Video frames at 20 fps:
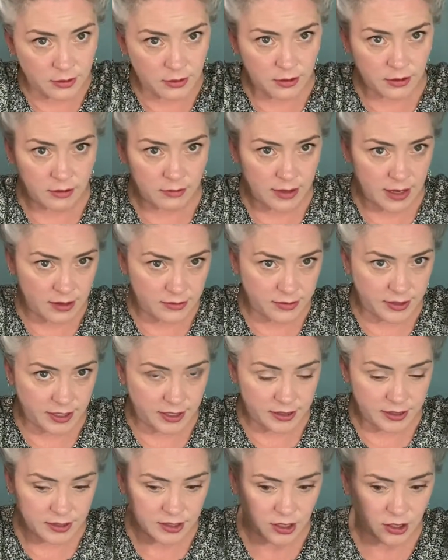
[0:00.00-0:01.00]
around like
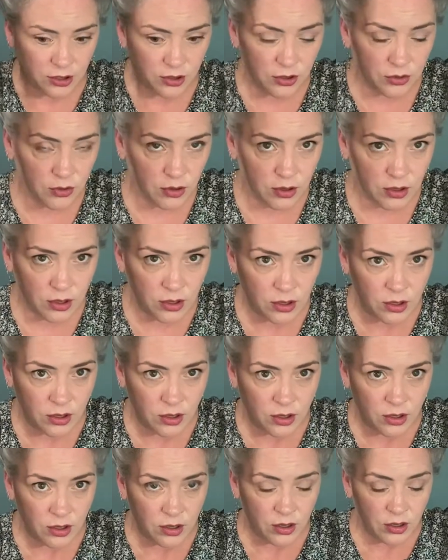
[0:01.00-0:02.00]
so,
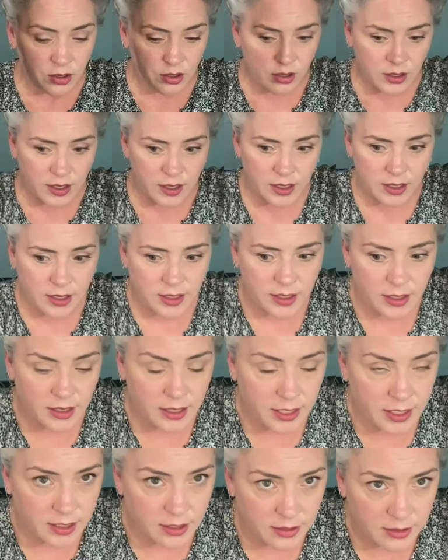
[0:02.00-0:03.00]
and I
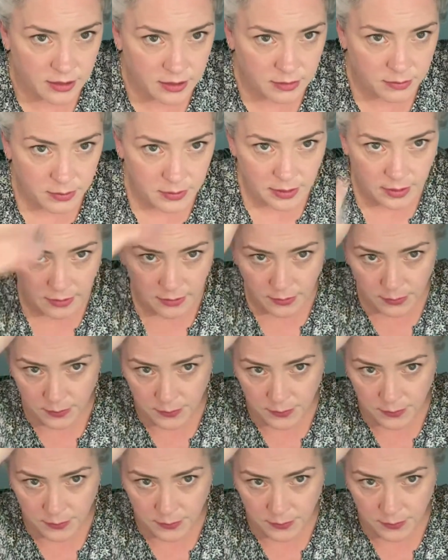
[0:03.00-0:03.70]
can clip it.